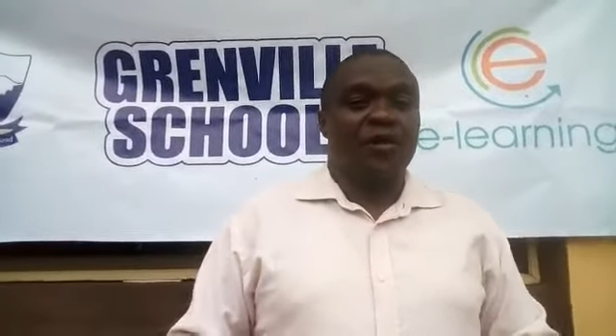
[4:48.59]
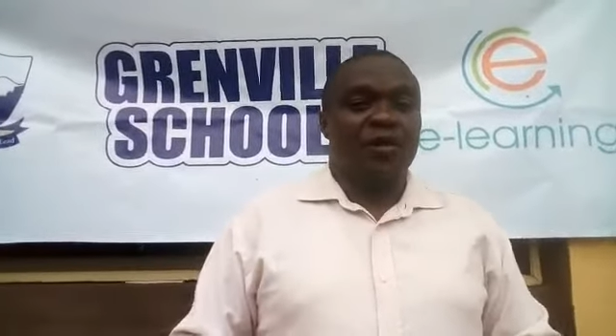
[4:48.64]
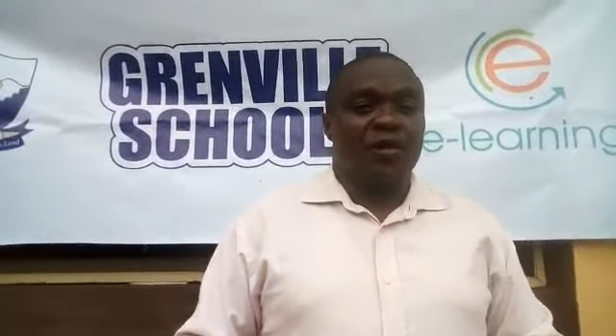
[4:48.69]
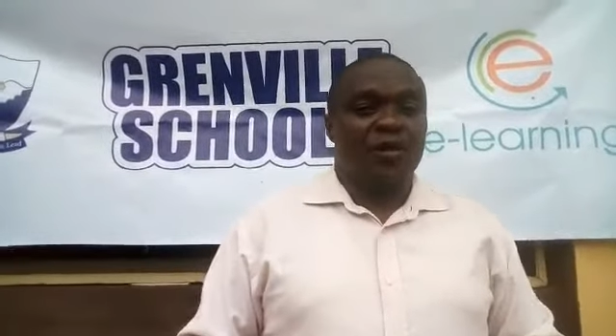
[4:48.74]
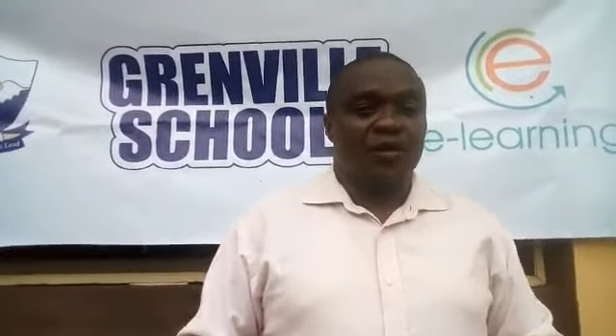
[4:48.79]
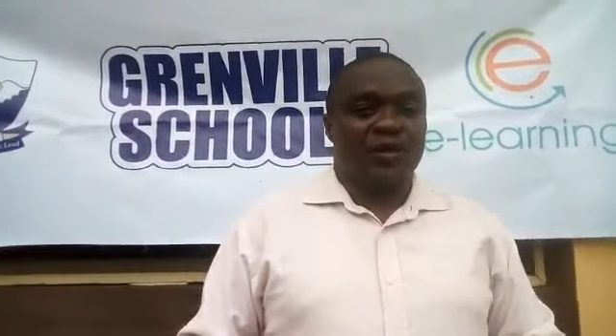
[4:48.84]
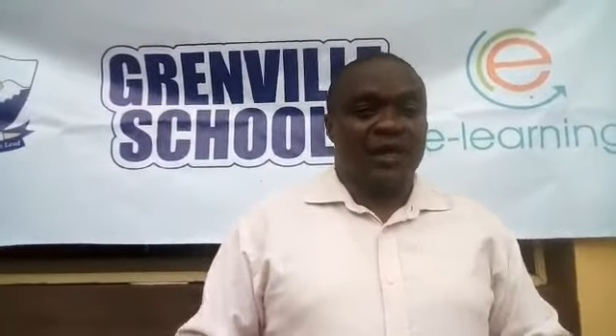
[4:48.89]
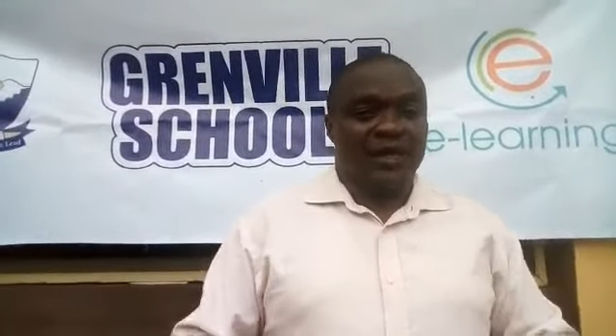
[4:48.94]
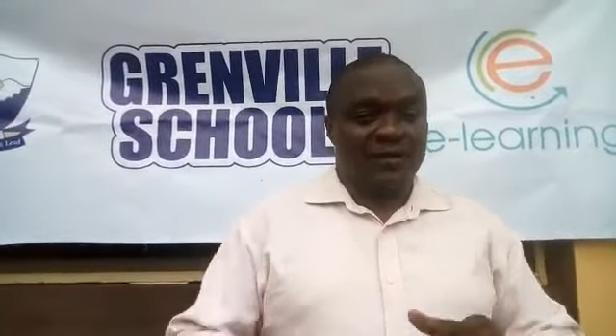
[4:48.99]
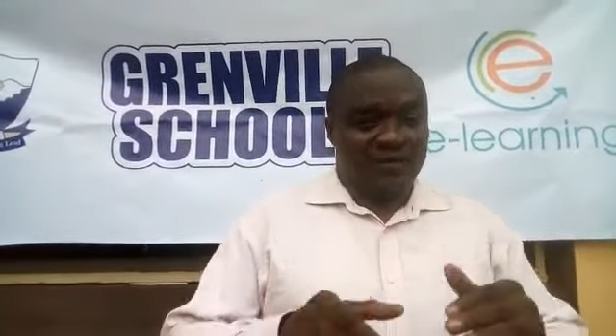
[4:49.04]

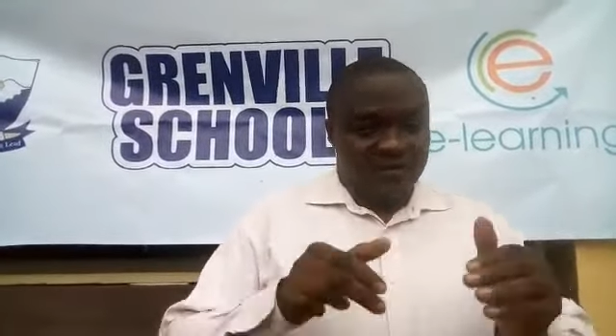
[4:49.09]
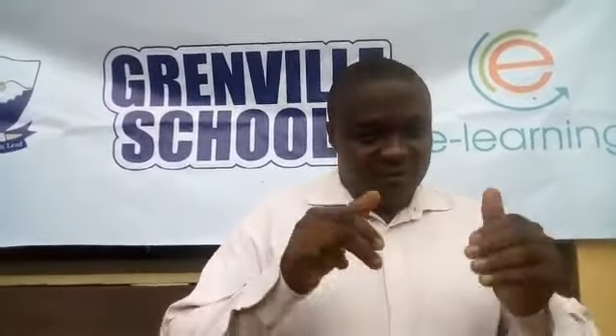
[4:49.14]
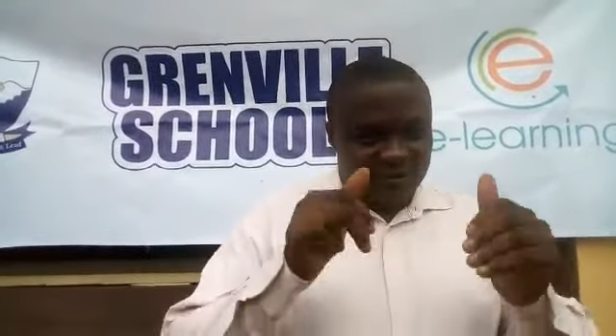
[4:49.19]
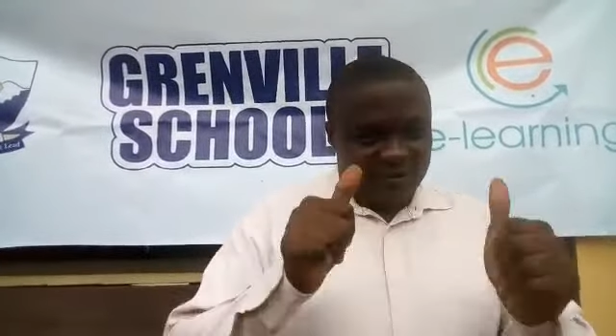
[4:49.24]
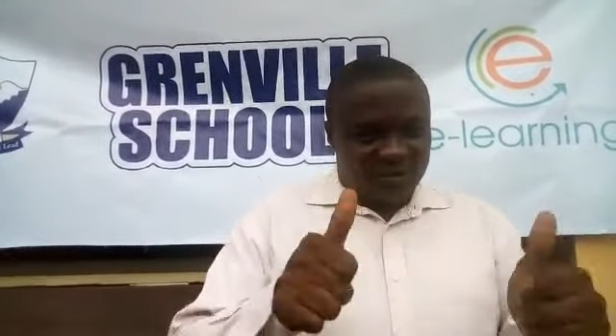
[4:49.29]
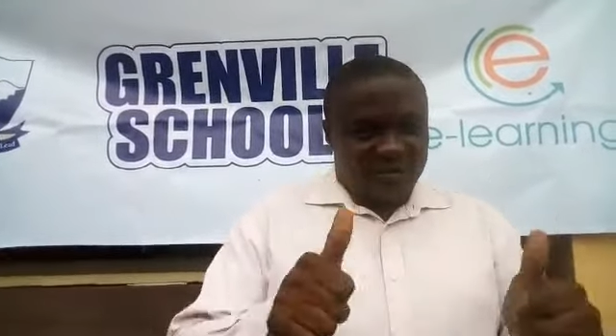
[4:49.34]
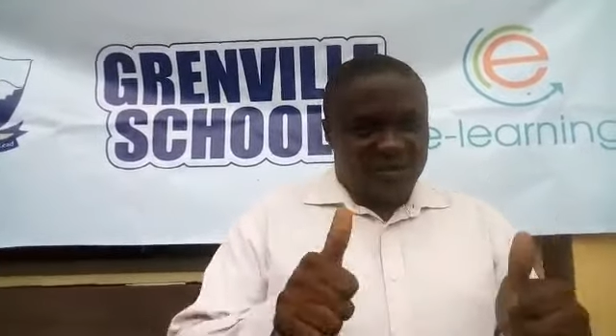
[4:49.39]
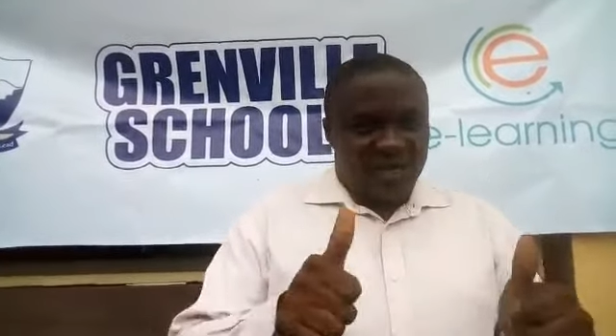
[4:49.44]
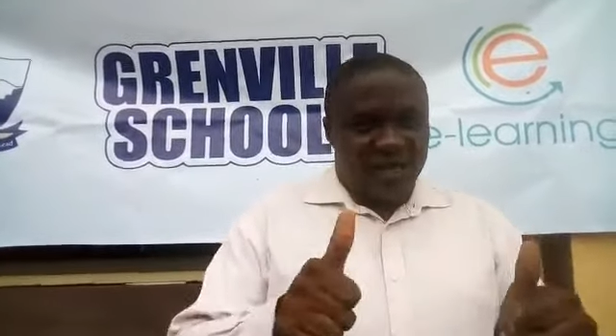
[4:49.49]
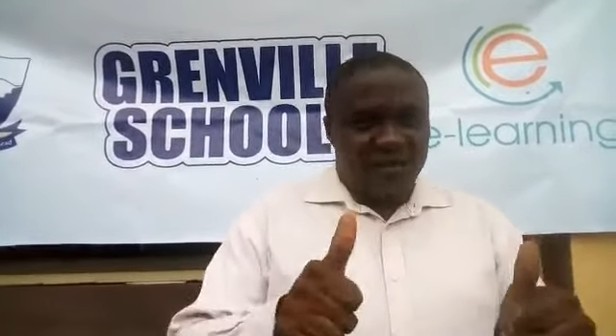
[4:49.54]
Okay?
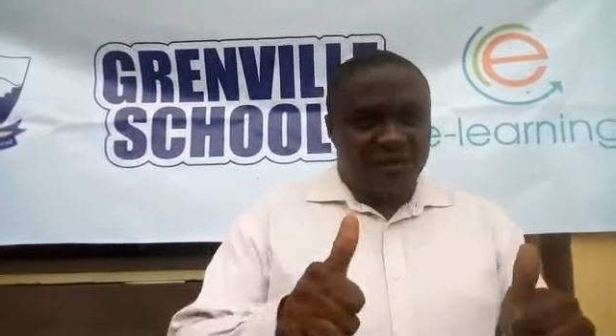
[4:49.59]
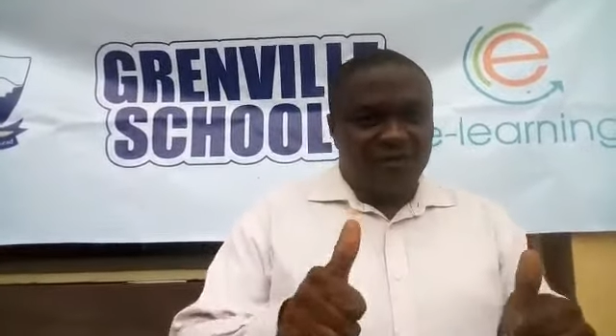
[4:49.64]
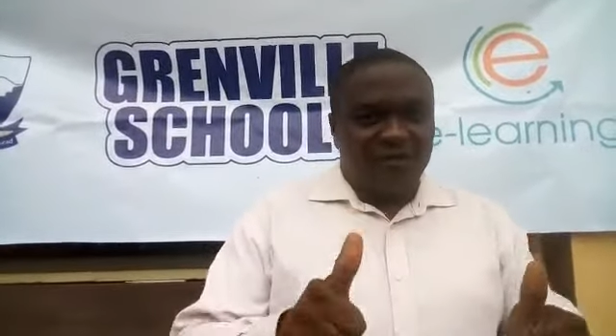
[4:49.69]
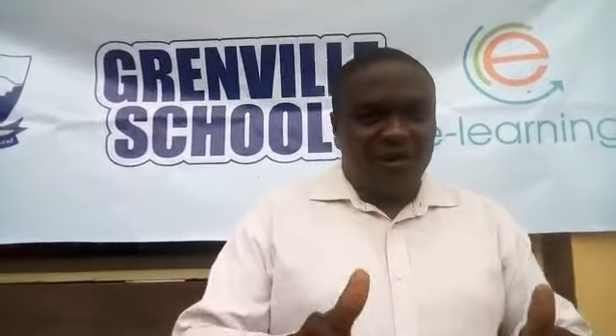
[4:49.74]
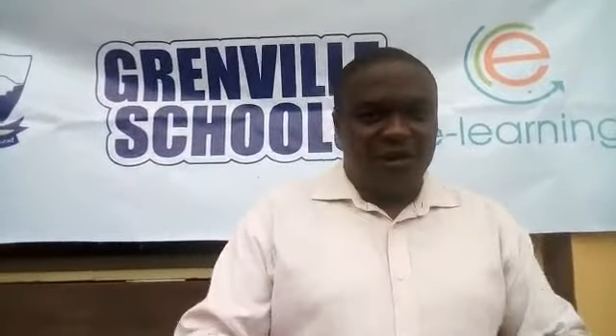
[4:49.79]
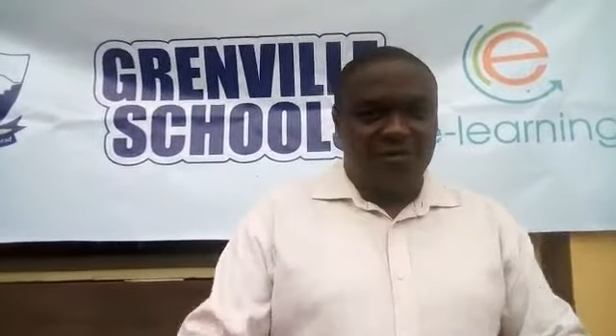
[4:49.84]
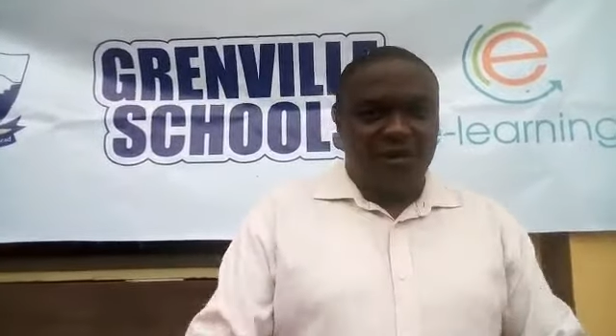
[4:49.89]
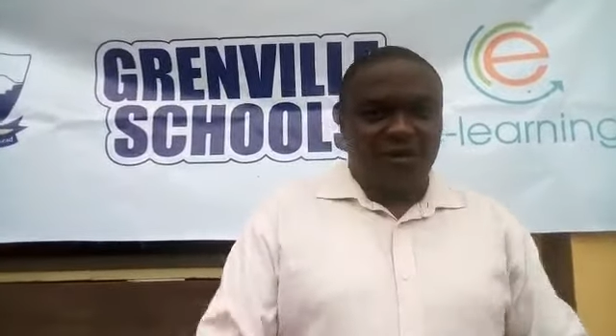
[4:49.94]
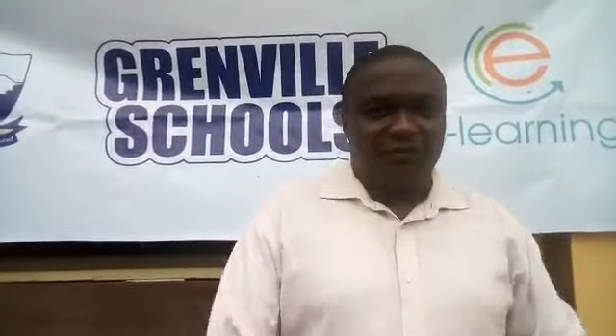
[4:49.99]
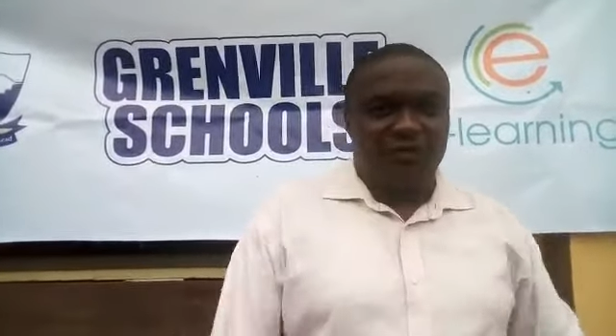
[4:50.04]
Thank you
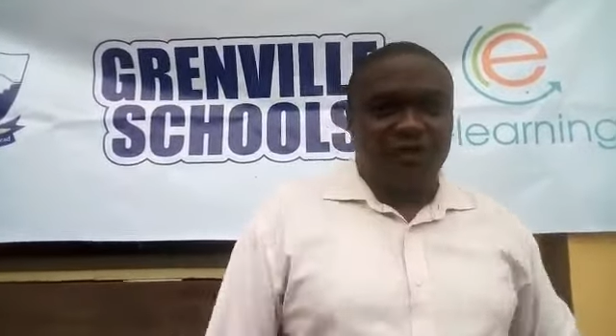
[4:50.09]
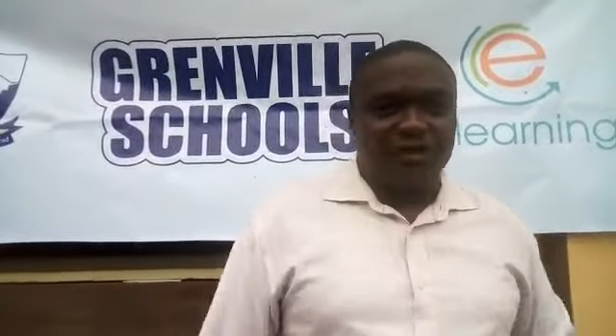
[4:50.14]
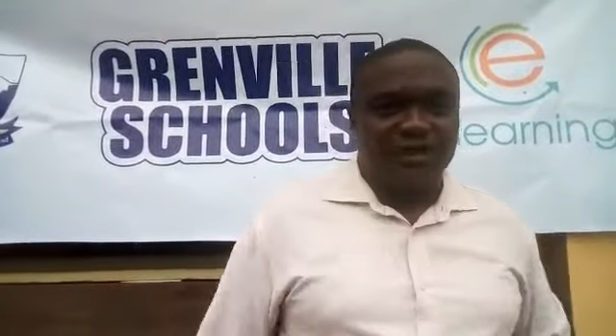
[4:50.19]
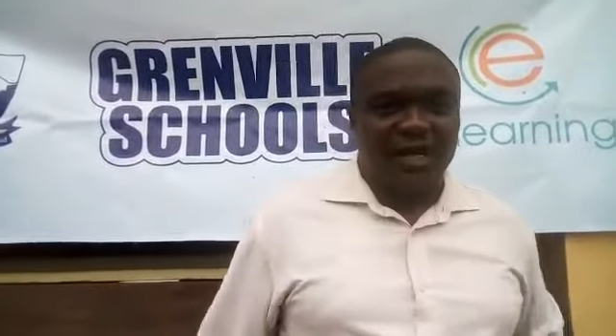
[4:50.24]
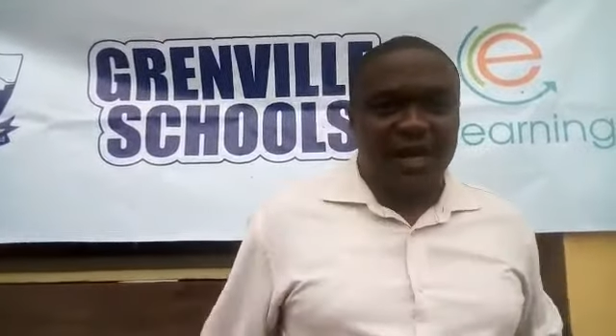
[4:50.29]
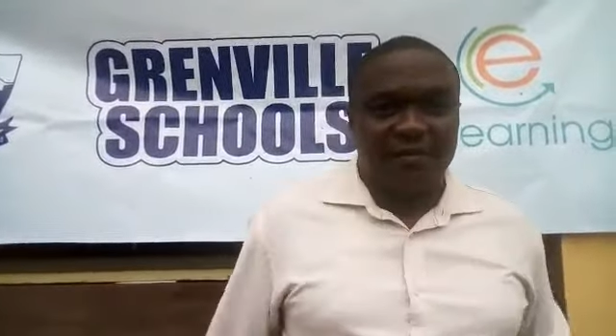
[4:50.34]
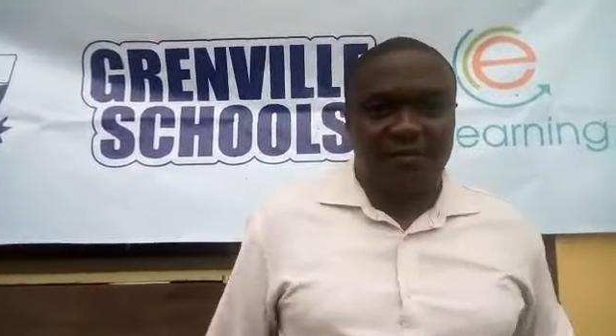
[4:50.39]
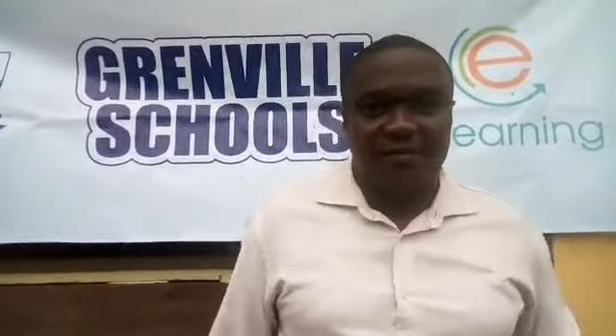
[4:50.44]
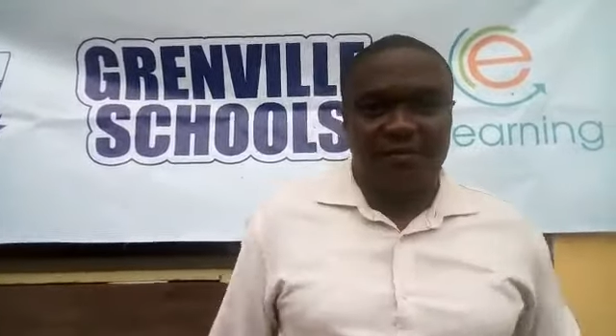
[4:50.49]
very much for your time.